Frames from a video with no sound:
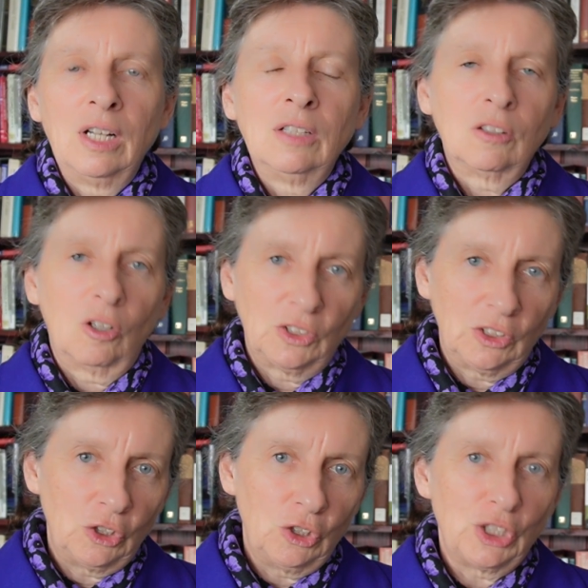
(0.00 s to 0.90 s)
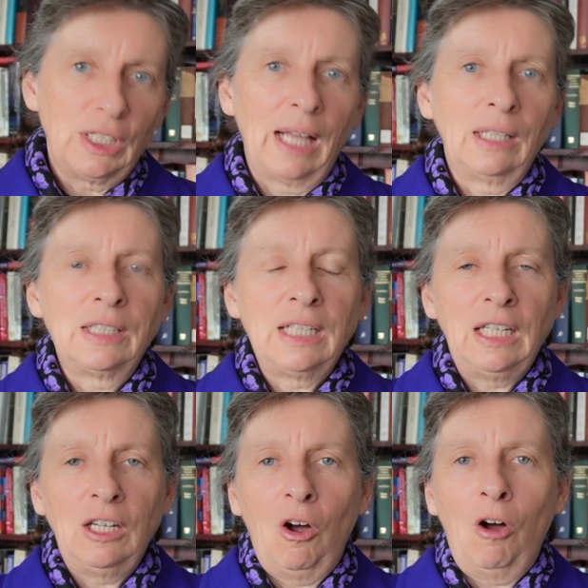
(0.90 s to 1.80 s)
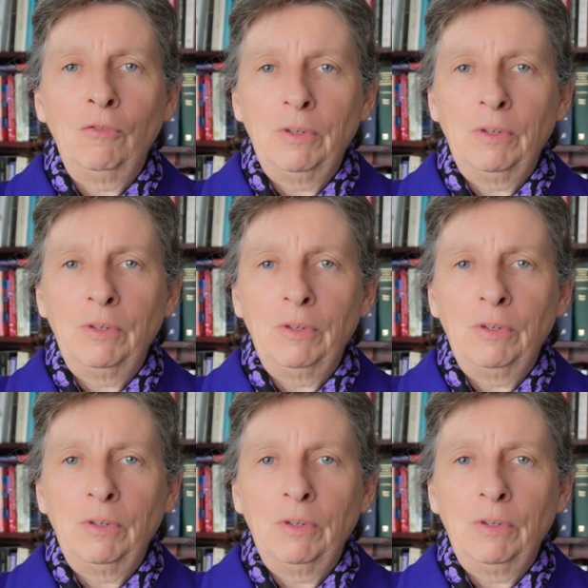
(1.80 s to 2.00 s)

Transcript: the constitutionality of